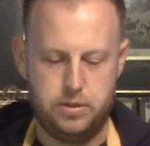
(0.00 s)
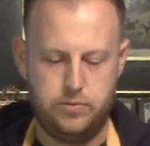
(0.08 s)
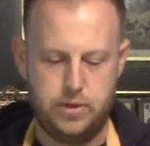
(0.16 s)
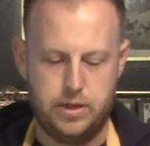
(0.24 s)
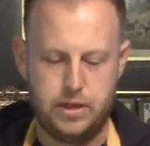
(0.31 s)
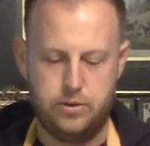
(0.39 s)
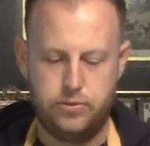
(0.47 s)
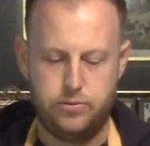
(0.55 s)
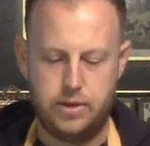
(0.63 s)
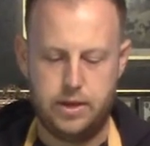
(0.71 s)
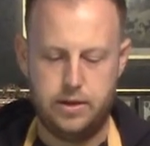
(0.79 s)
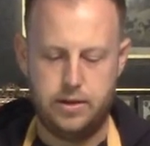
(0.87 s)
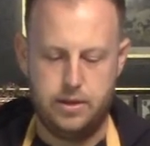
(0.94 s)
If I cannot
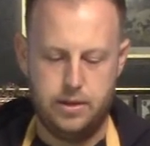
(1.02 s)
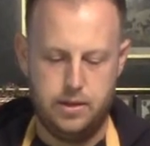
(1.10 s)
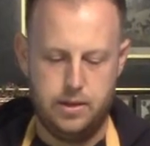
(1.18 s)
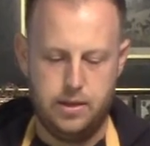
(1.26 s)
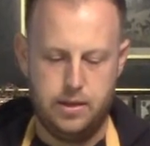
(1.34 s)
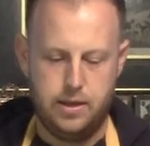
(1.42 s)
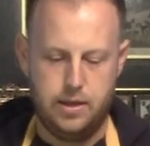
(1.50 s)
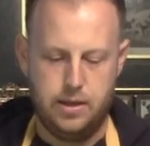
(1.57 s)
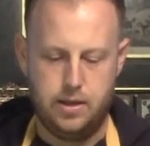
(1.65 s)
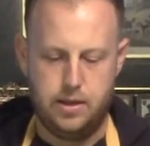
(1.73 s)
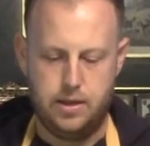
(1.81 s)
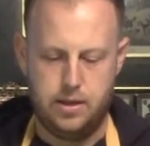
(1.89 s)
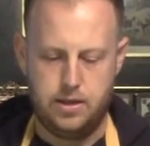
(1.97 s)
find
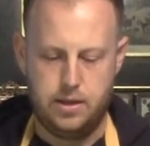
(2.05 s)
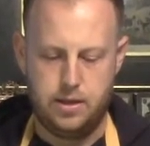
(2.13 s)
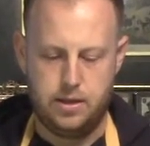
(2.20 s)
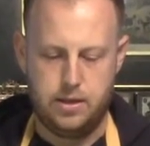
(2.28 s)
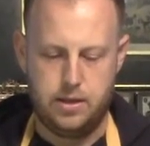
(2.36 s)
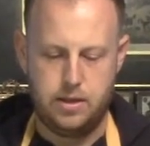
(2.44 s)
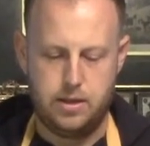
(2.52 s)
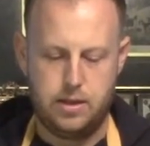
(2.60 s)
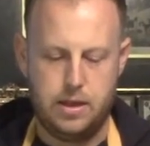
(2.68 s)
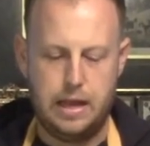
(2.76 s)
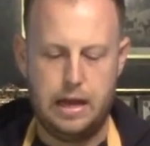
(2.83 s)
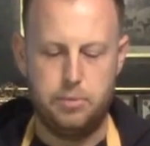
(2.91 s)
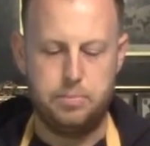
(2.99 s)

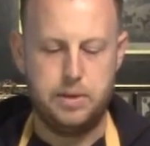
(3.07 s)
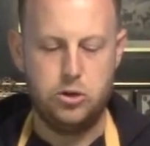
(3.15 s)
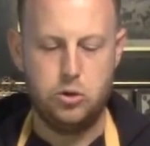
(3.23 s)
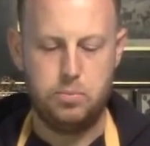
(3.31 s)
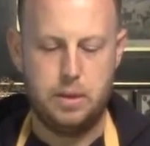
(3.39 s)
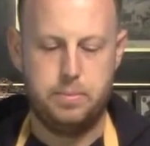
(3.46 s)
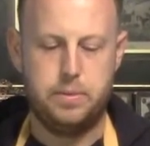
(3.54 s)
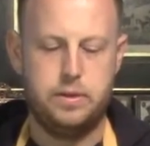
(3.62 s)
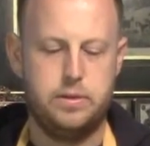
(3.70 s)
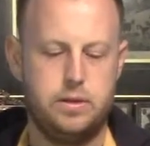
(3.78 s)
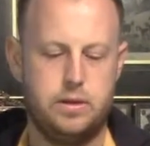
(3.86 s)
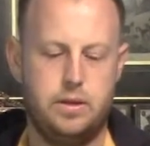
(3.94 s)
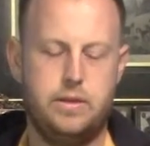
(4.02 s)
jalapeno
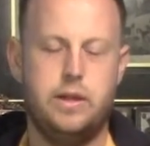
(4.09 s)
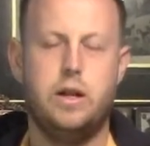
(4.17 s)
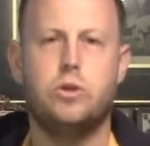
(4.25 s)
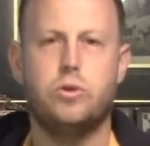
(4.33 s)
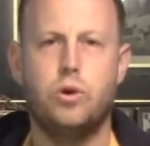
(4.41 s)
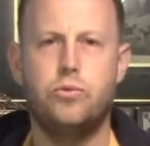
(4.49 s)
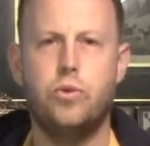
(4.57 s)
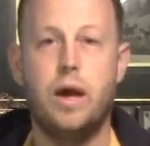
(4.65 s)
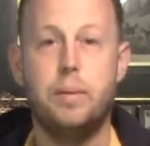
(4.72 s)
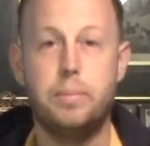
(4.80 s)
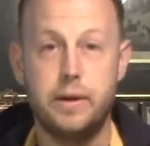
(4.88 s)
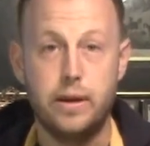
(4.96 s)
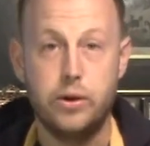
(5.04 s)
peppers, then I'll go for
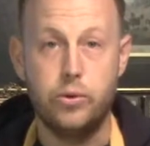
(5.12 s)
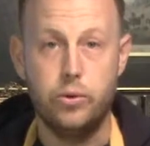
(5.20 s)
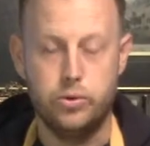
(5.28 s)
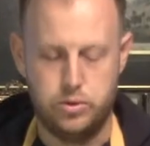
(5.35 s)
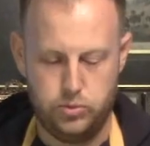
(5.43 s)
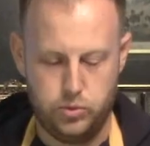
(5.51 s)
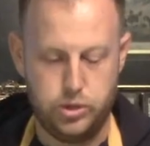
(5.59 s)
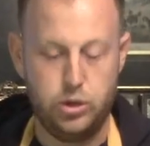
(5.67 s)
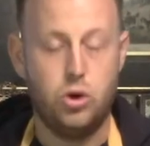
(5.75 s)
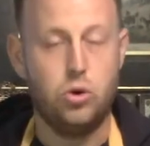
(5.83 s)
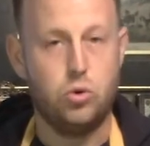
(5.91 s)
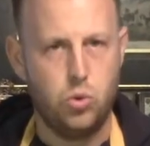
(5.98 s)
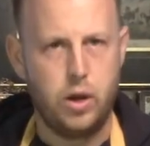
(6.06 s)
habaneros, which
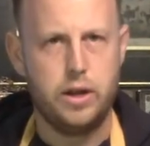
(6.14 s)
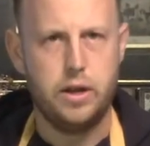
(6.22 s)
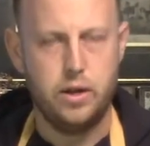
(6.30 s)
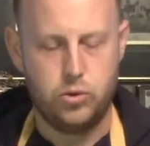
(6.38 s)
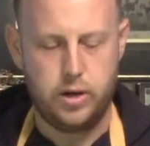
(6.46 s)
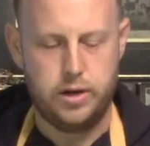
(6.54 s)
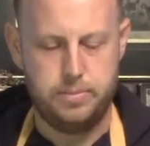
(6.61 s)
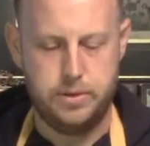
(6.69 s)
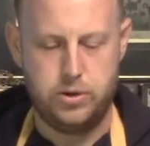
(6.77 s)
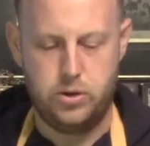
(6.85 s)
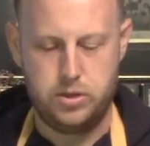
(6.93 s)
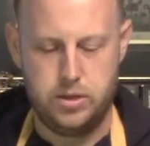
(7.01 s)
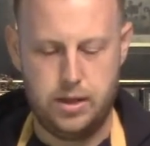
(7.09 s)
are quite a bit
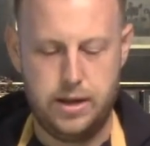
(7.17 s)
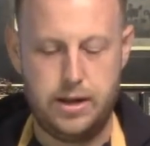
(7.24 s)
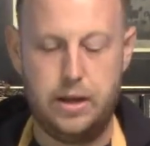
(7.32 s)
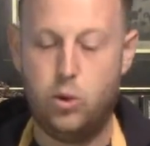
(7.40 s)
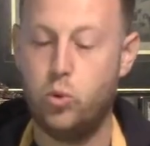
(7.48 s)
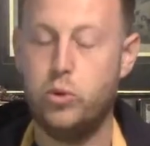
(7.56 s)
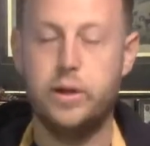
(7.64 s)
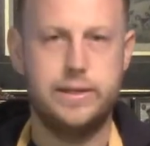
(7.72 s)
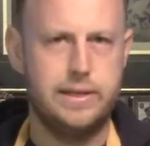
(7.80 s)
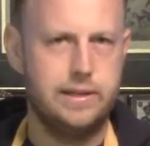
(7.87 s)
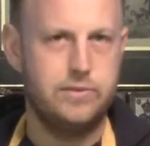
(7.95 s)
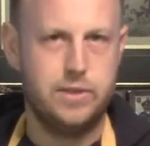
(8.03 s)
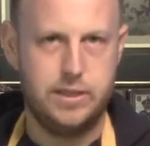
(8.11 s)
hotter, and I always
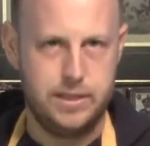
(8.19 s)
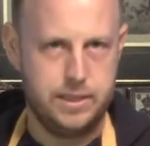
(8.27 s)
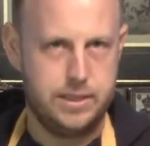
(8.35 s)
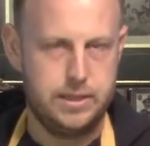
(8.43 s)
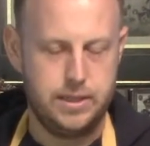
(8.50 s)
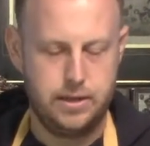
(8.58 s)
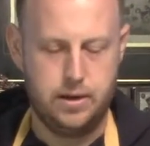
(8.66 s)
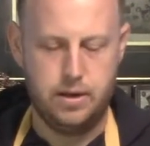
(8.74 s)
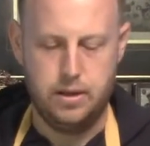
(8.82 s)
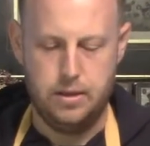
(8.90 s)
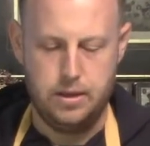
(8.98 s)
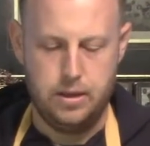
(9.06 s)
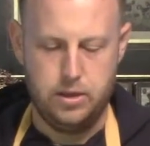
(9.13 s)
leave the seeds in.
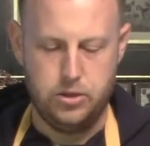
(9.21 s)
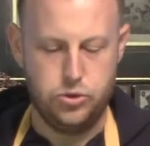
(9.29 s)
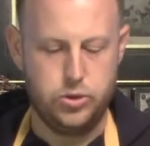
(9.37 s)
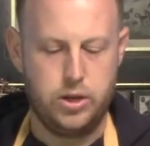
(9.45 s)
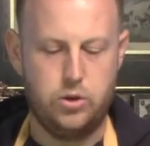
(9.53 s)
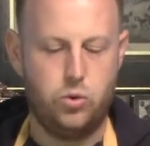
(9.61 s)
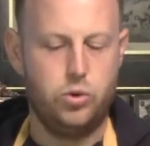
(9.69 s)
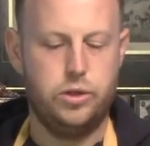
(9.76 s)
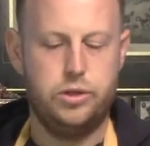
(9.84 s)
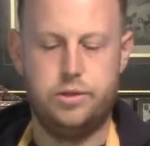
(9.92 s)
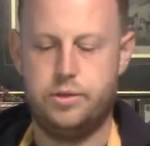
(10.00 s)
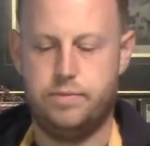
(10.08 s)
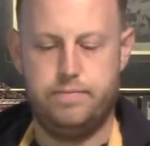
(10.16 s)
You can
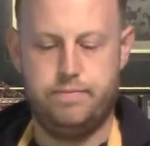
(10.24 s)
always